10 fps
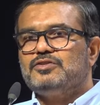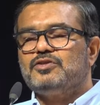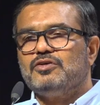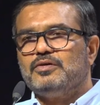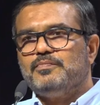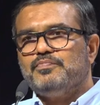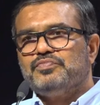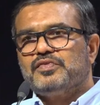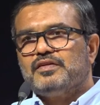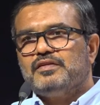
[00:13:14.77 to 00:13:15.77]
So
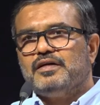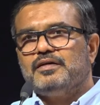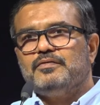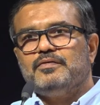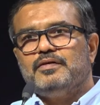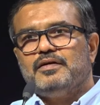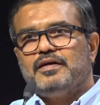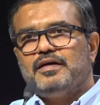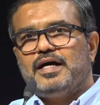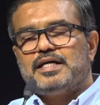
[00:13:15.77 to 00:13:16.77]
the
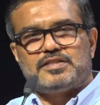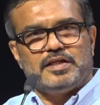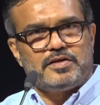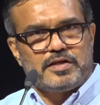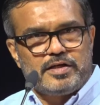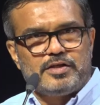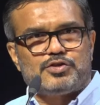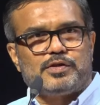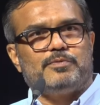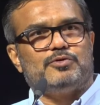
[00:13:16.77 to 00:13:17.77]
asset
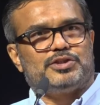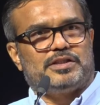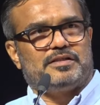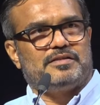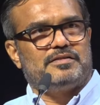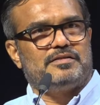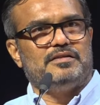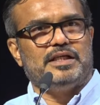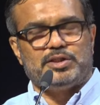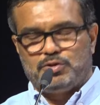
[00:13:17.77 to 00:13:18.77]
redistribution
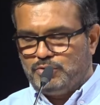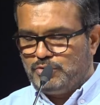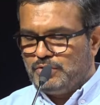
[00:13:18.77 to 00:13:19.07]
led to